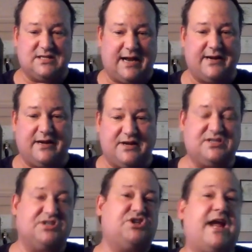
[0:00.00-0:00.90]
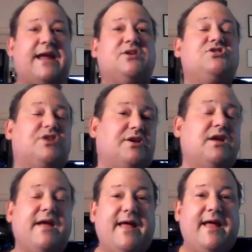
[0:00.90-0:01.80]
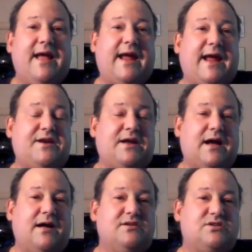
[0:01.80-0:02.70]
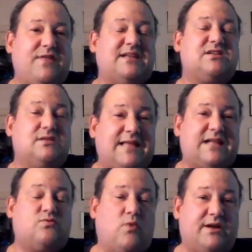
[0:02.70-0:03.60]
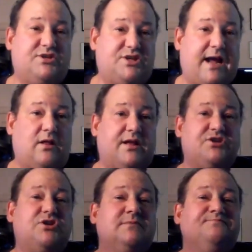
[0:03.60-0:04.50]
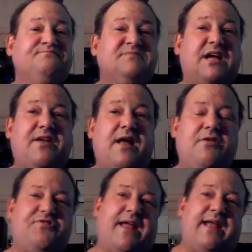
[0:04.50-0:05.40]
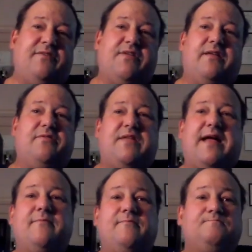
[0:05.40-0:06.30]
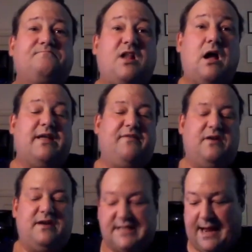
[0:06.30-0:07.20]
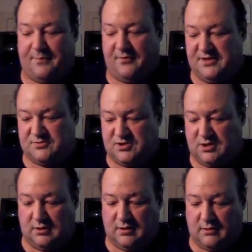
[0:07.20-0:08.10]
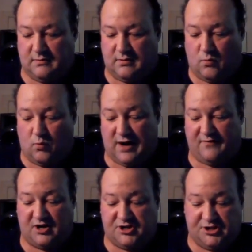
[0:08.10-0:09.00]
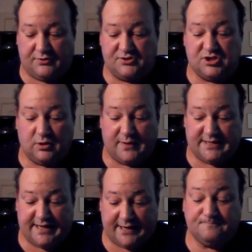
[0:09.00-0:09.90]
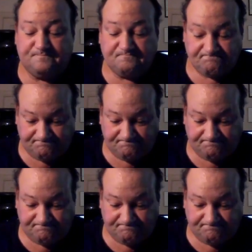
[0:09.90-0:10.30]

it's not, doesn't change. And so that's one challenge. Another thing that I'll give you an example. This was one of our shoots that we did